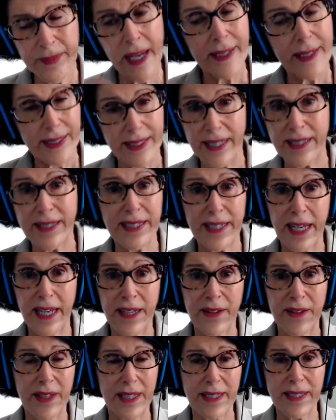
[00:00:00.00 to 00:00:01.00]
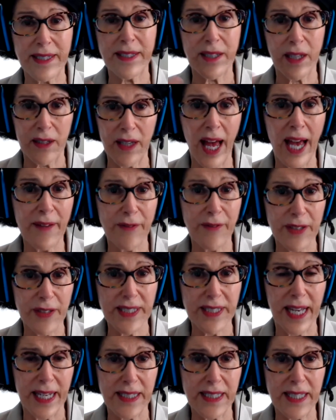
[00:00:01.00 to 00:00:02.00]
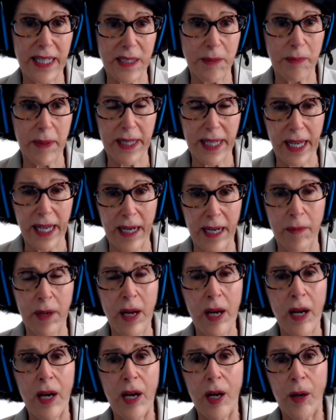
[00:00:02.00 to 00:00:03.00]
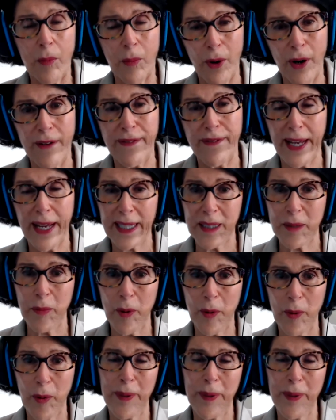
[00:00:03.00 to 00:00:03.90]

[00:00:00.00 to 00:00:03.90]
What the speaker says: since then, this saliva test has become more available.